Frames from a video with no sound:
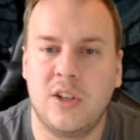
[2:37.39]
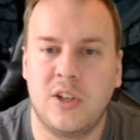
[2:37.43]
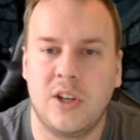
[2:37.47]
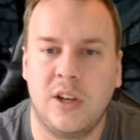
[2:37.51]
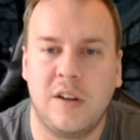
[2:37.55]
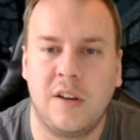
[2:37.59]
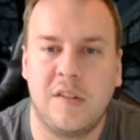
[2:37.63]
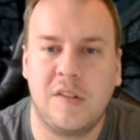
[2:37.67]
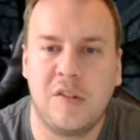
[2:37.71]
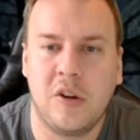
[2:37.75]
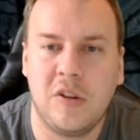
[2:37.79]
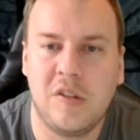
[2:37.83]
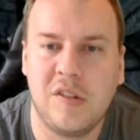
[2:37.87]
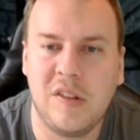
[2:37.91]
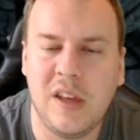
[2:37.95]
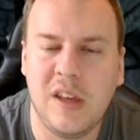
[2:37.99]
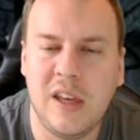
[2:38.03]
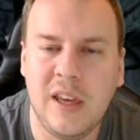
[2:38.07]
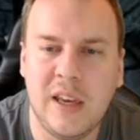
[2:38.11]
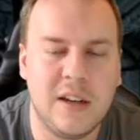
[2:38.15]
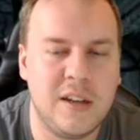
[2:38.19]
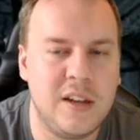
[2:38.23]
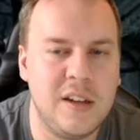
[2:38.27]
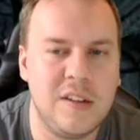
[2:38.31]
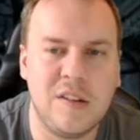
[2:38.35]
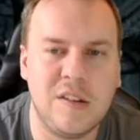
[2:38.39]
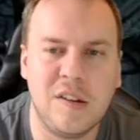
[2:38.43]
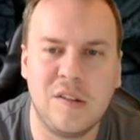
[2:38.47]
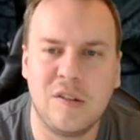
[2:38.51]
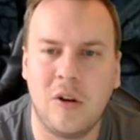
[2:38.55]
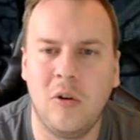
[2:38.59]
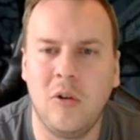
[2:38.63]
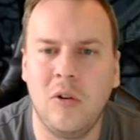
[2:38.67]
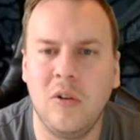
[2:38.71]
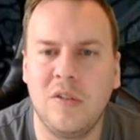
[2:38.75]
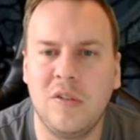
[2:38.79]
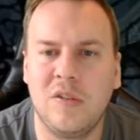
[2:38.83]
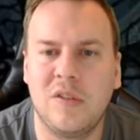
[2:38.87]
And as you see here, this is
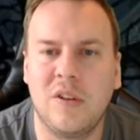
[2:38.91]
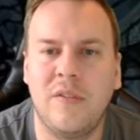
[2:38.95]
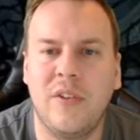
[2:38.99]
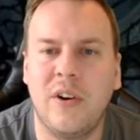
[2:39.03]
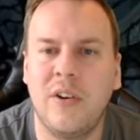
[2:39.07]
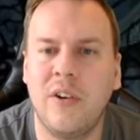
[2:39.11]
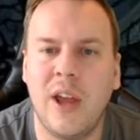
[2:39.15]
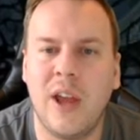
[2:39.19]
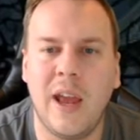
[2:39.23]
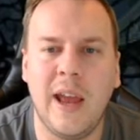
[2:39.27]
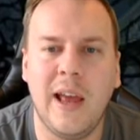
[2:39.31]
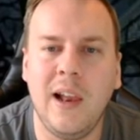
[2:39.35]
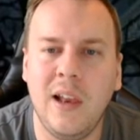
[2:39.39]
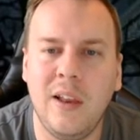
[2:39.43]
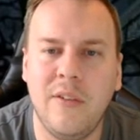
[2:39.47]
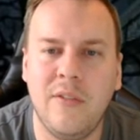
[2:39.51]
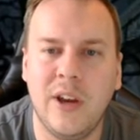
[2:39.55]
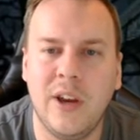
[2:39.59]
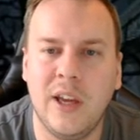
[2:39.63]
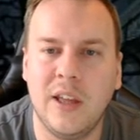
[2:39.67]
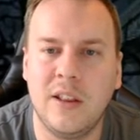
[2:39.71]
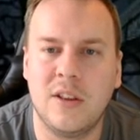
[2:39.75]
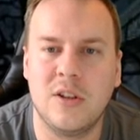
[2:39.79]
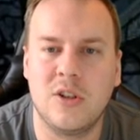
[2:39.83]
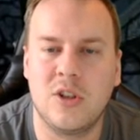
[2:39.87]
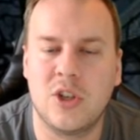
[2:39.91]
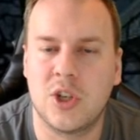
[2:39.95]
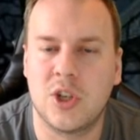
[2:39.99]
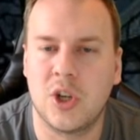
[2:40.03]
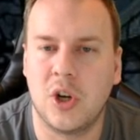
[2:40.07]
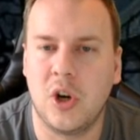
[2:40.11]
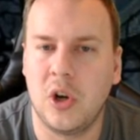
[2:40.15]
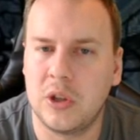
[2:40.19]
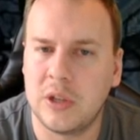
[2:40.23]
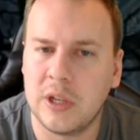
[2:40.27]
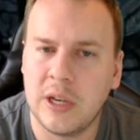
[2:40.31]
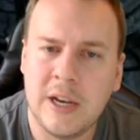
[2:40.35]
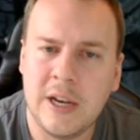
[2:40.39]
also a very elevated
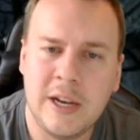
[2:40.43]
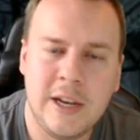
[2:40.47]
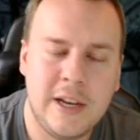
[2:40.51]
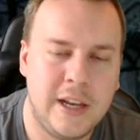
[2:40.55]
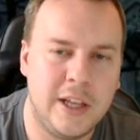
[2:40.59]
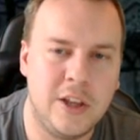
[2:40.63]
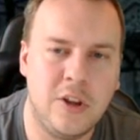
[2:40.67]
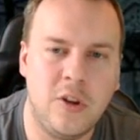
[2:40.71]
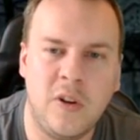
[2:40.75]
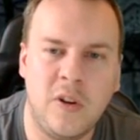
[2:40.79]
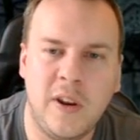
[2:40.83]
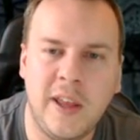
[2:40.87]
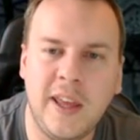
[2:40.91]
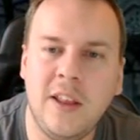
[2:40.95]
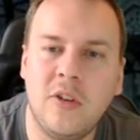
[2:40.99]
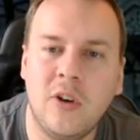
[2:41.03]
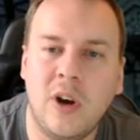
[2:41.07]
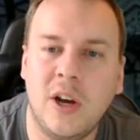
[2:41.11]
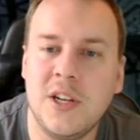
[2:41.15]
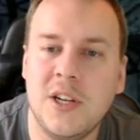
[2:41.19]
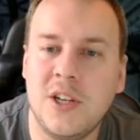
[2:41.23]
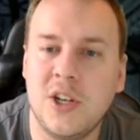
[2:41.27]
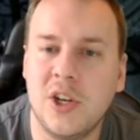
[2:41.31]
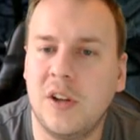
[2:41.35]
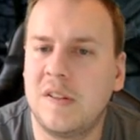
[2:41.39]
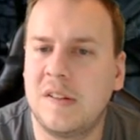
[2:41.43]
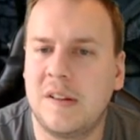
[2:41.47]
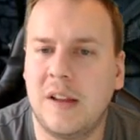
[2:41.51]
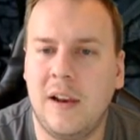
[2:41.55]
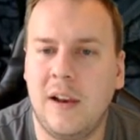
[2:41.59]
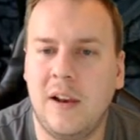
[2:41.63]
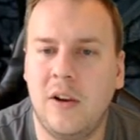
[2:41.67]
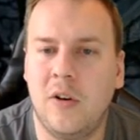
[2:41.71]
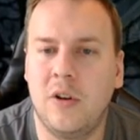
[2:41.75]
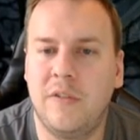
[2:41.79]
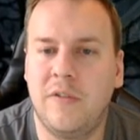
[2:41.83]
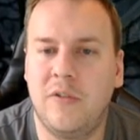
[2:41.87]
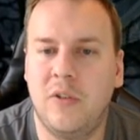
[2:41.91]
shot, and you need to adjust a
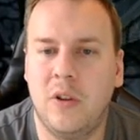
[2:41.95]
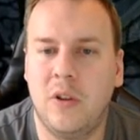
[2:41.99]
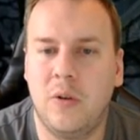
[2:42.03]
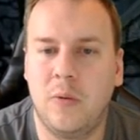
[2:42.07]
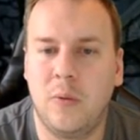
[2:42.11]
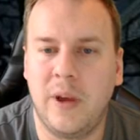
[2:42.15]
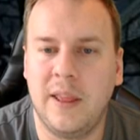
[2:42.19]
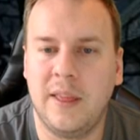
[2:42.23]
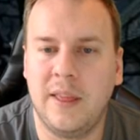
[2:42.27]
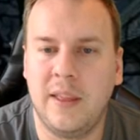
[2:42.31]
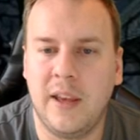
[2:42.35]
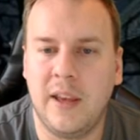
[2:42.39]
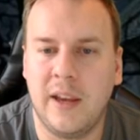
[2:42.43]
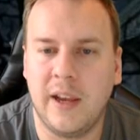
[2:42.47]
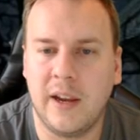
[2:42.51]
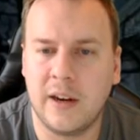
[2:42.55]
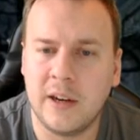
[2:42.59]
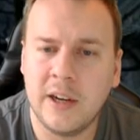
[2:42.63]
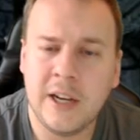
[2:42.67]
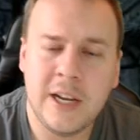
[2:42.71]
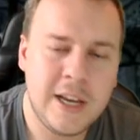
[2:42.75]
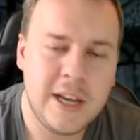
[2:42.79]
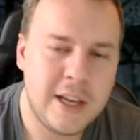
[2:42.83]
lot for the wind here.